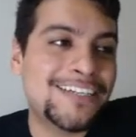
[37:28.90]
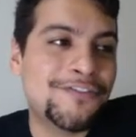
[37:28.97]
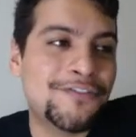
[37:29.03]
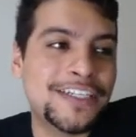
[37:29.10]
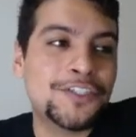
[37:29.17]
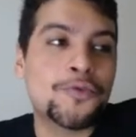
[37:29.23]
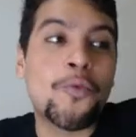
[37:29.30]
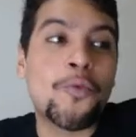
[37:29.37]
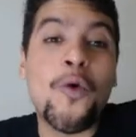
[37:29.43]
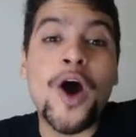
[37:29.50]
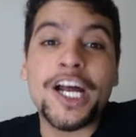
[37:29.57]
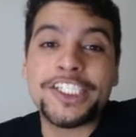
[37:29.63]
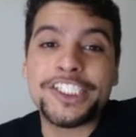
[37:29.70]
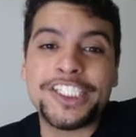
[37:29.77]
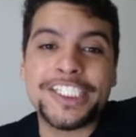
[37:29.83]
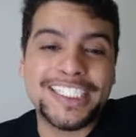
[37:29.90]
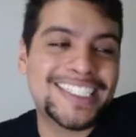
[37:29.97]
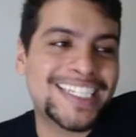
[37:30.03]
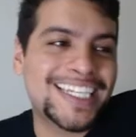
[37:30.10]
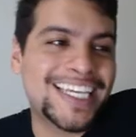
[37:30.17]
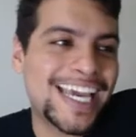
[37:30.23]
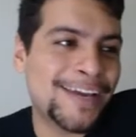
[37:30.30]
finish watching
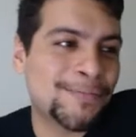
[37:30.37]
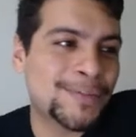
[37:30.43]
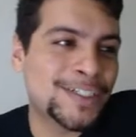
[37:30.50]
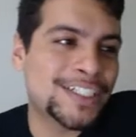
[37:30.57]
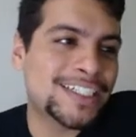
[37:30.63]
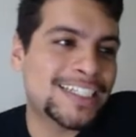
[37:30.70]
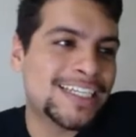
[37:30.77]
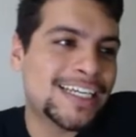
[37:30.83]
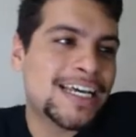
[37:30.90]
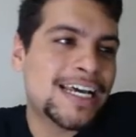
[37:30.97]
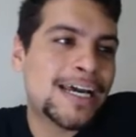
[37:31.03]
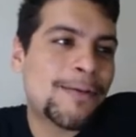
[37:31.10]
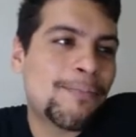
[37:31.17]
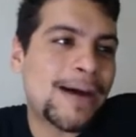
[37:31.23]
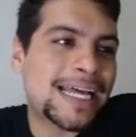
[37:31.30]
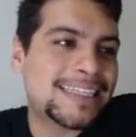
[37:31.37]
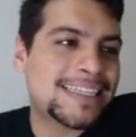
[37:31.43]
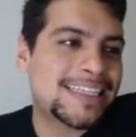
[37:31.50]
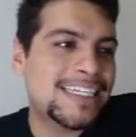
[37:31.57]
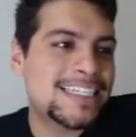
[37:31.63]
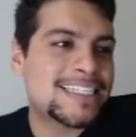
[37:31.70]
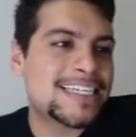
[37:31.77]
the game. Good.
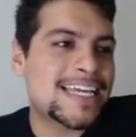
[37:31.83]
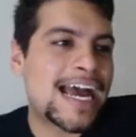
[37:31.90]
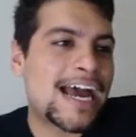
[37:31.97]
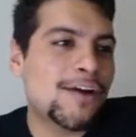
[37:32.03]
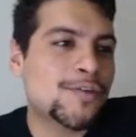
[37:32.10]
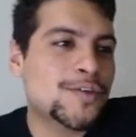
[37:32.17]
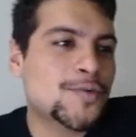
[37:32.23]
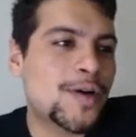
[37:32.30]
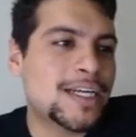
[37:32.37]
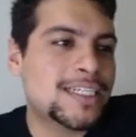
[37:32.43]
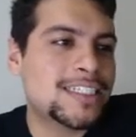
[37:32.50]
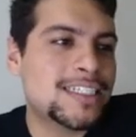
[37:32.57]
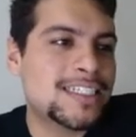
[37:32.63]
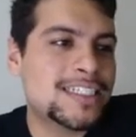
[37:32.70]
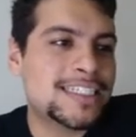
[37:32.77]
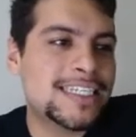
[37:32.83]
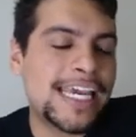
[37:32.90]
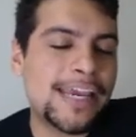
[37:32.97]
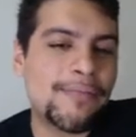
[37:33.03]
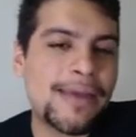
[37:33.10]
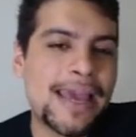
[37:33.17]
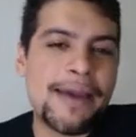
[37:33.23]
Patricia, I was watching this
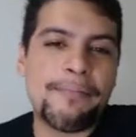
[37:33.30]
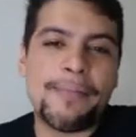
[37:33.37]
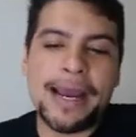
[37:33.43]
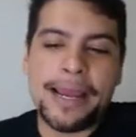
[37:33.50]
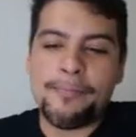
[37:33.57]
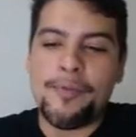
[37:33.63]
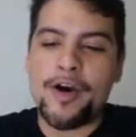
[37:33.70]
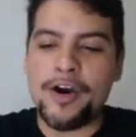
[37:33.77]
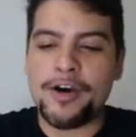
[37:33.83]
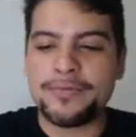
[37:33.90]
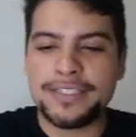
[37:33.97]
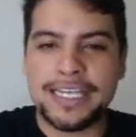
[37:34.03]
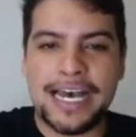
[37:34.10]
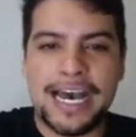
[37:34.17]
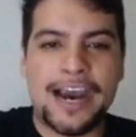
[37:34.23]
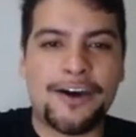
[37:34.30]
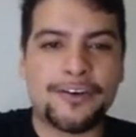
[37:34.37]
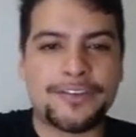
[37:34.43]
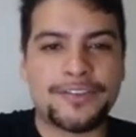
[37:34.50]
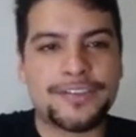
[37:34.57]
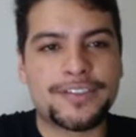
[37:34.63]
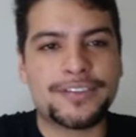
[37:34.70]
game at my mom's
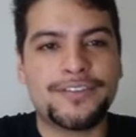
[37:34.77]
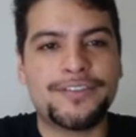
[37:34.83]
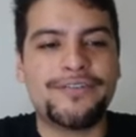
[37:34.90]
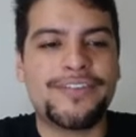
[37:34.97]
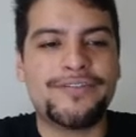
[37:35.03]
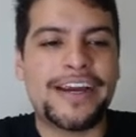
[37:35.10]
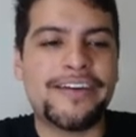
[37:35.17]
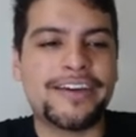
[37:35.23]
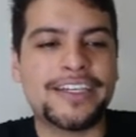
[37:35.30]
house. Very